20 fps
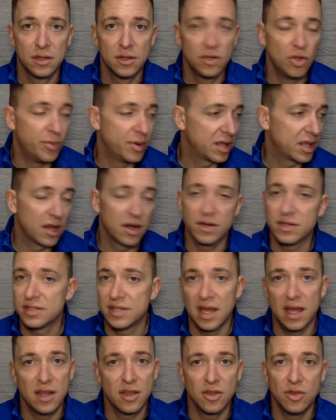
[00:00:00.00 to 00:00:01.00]
Nobody cares
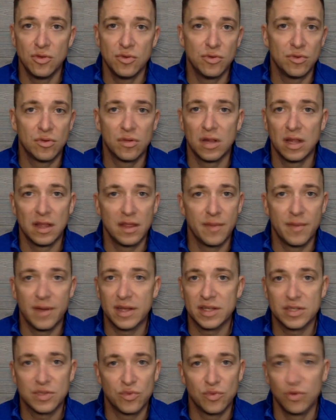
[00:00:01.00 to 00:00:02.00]
that you clean the
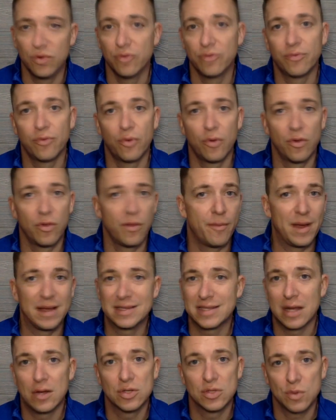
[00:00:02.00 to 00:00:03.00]
best roof or the
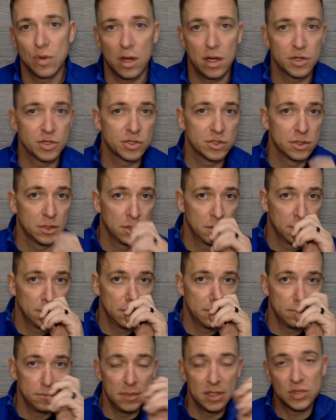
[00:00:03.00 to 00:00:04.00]
best house wash.
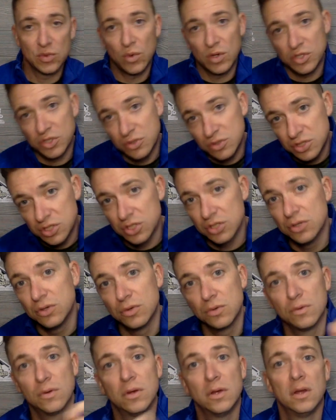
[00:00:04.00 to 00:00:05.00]
It's what you
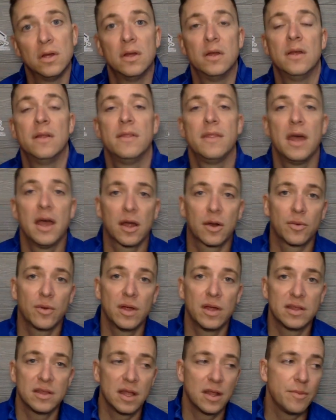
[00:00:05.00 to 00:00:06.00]
do that
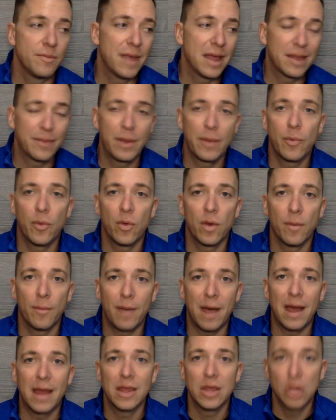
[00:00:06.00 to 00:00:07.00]
create that. You make people want to
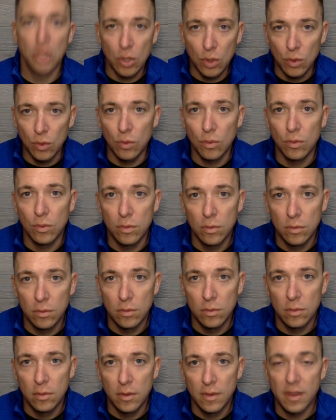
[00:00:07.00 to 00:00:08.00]
buy you
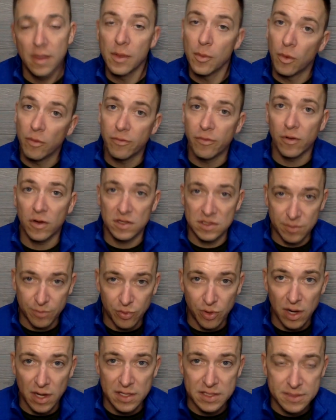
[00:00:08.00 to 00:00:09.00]
then they won't focus on
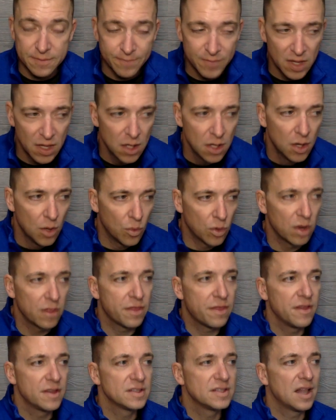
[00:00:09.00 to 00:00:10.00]
price. One of
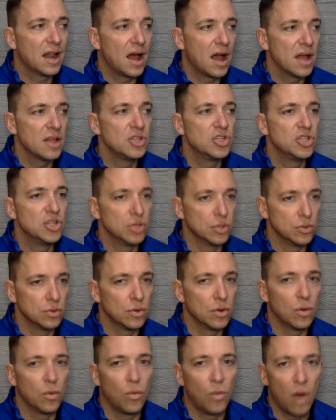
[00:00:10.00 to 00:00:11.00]
the things that I do,
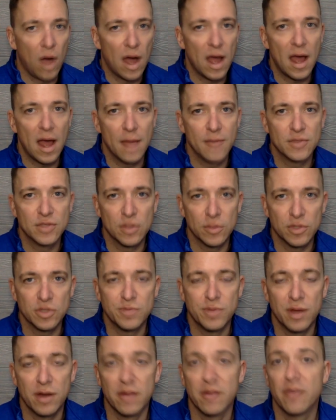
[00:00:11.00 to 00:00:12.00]
why I'm so
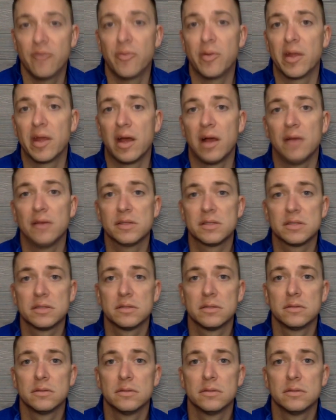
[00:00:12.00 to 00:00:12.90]
much better than everybody else,